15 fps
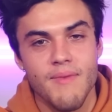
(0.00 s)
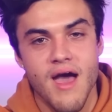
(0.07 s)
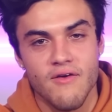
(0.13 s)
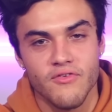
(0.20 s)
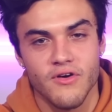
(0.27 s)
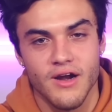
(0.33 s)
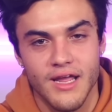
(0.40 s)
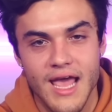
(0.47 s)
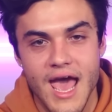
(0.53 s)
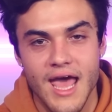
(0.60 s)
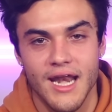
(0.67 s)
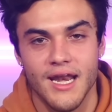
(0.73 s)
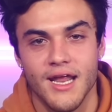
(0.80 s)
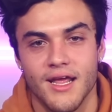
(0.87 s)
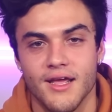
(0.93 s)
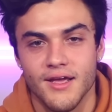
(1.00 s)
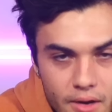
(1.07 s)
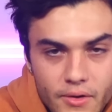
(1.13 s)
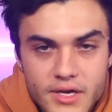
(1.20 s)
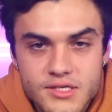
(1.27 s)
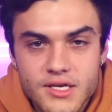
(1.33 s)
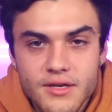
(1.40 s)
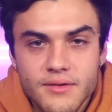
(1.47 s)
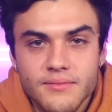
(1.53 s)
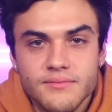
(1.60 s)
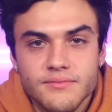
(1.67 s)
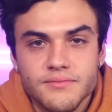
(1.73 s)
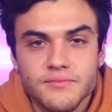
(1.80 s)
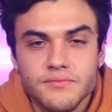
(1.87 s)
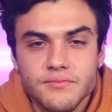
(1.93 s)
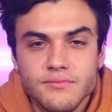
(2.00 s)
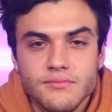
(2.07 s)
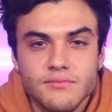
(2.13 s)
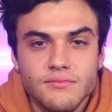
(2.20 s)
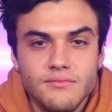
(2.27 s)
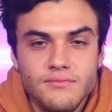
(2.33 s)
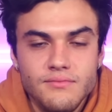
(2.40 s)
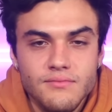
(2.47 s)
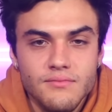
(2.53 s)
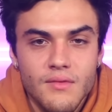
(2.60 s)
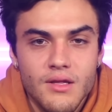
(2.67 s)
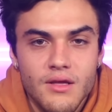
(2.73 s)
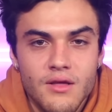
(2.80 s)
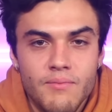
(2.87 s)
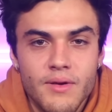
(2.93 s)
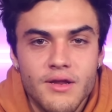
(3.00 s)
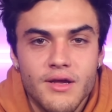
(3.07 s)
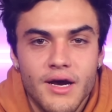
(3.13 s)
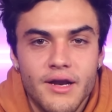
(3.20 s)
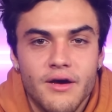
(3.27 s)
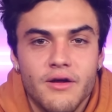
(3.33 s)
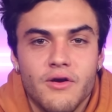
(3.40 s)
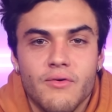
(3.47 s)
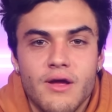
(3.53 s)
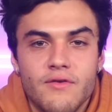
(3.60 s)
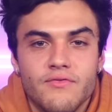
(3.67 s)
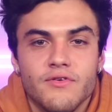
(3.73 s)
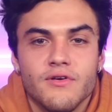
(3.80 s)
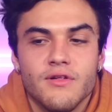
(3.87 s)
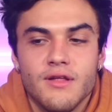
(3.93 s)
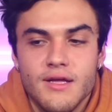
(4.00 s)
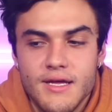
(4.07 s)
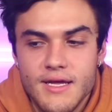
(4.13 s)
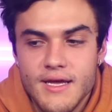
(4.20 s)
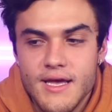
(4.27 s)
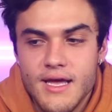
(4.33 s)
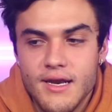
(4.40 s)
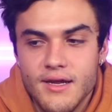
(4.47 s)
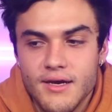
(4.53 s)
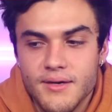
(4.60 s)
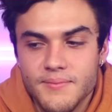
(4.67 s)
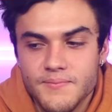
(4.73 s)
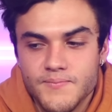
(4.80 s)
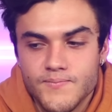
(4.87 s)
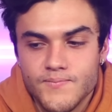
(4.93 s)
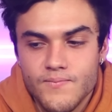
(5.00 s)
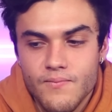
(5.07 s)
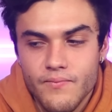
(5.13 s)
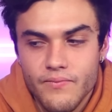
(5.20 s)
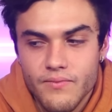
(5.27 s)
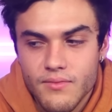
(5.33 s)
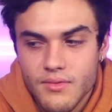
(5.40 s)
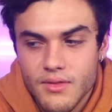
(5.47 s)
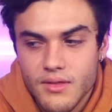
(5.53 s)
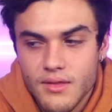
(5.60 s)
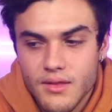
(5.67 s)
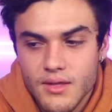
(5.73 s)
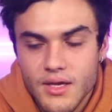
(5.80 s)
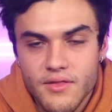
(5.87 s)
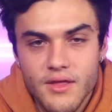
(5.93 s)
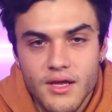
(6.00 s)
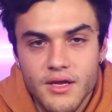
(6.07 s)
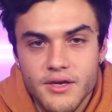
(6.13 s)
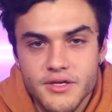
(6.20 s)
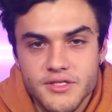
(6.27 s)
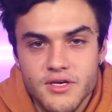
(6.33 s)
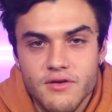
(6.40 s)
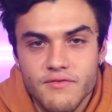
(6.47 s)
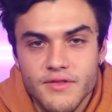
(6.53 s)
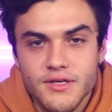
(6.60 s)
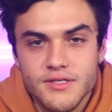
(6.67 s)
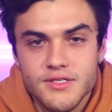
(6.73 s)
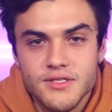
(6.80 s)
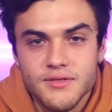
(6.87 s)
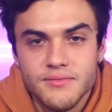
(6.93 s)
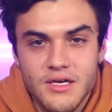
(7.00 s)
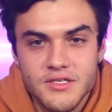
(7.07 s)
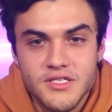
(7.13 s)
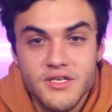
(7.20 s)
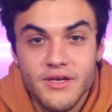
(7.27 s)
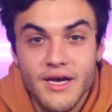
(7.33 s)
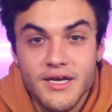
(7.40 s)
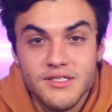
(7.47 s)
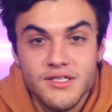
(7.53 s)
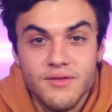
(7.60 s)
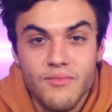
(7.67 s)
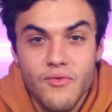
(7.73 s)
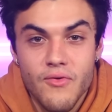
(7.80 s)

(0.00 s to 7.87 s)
him ever again. Grayson, you've been kinda ungrateful, and uh, I think you deserve this. I'll see you guys in the